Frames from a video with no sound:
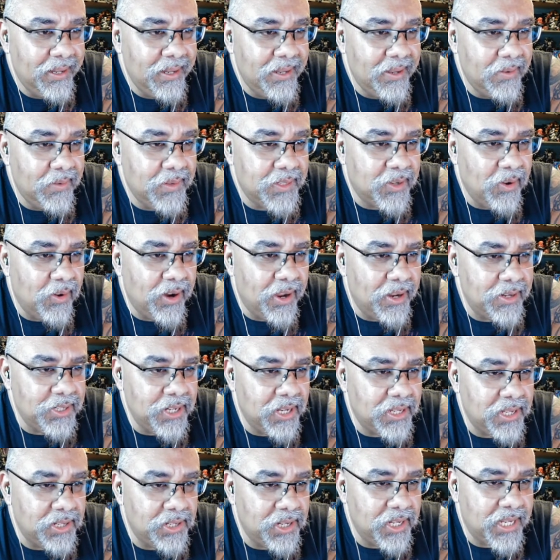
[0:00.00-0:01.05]
What's going on,
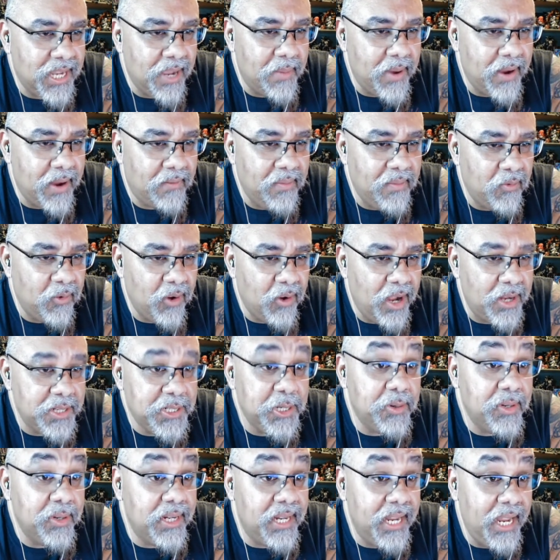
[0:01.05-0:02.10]
Justin? Just got back from
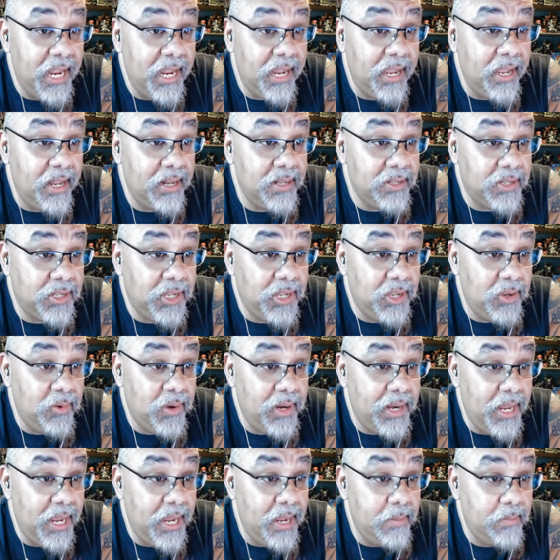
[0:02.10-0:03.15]
Roger Deakins Q
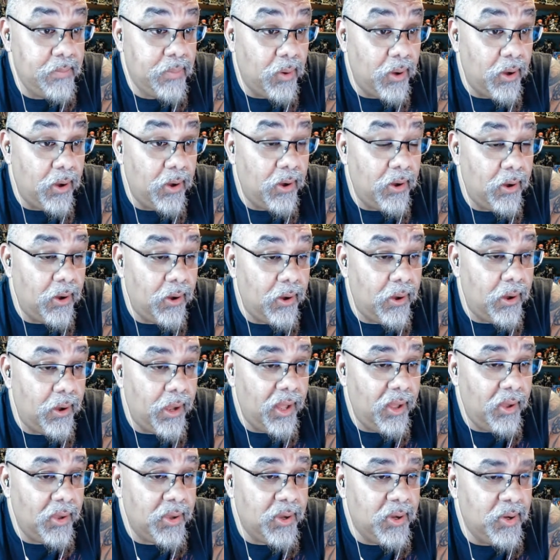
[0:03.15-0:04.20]
and A. Oh,
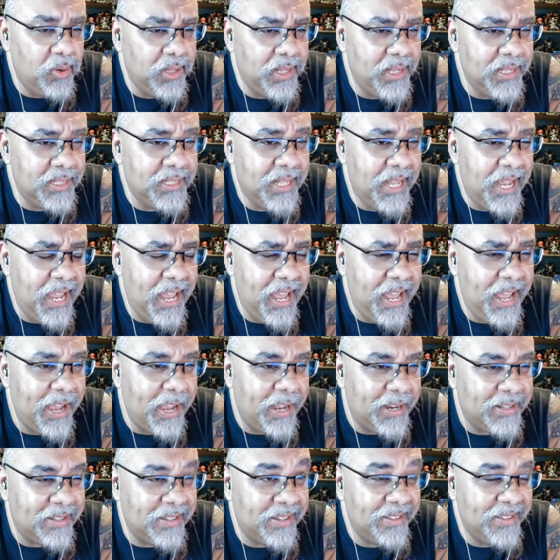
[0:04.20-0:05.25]
how cool is
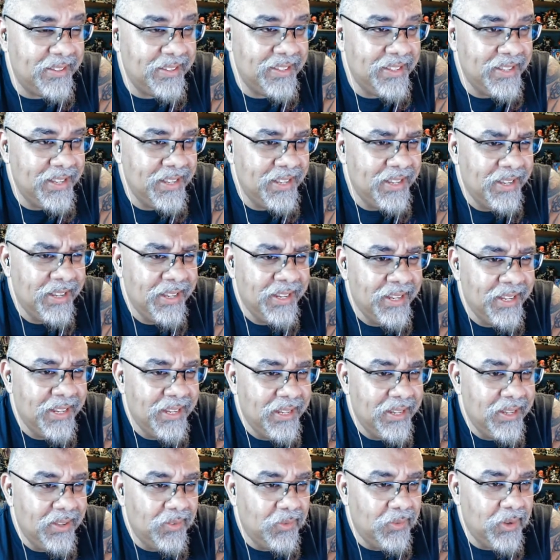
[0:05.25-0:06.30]
that?
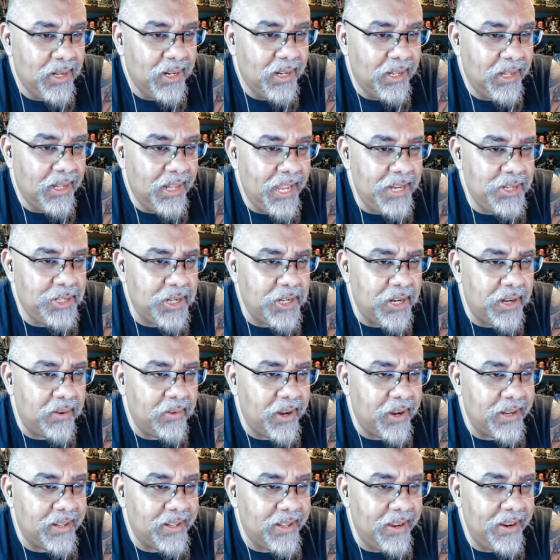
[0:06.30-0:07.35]
What a legend
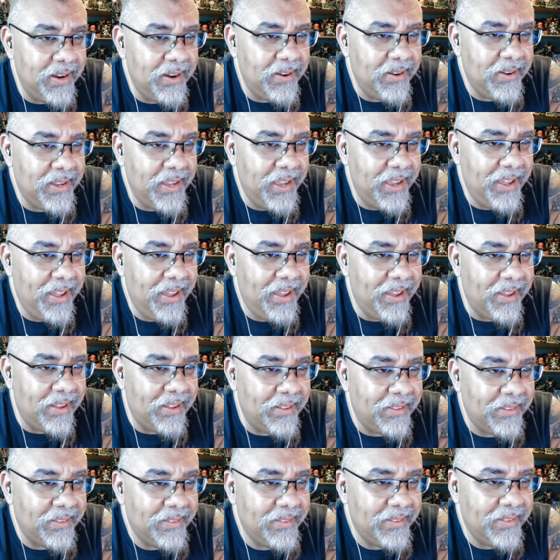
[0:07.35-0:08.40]
right there. Yeah.
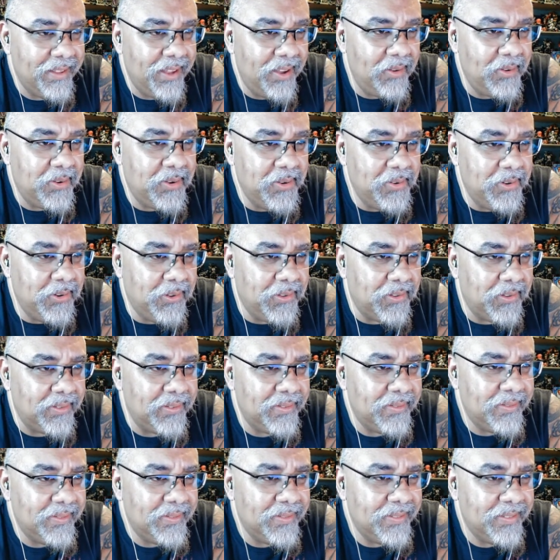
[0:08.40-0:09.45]
How cool.
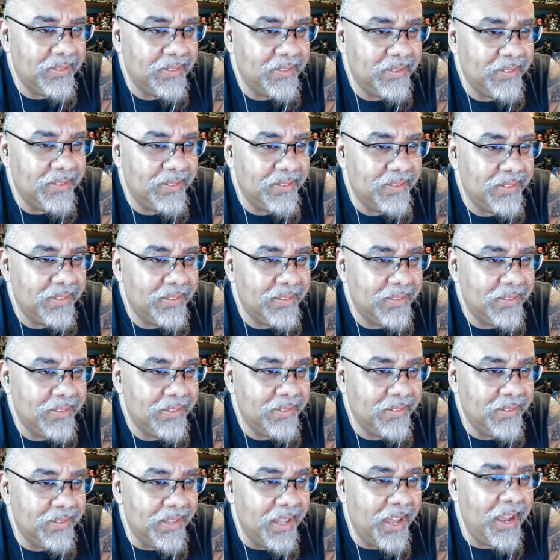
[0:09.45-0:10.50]

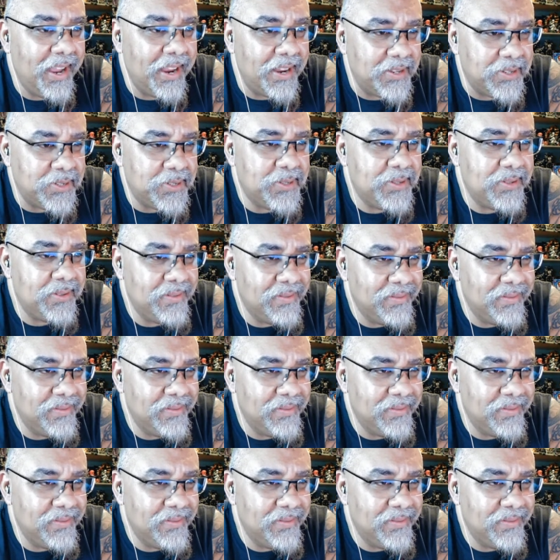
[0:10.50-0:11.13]
Nice.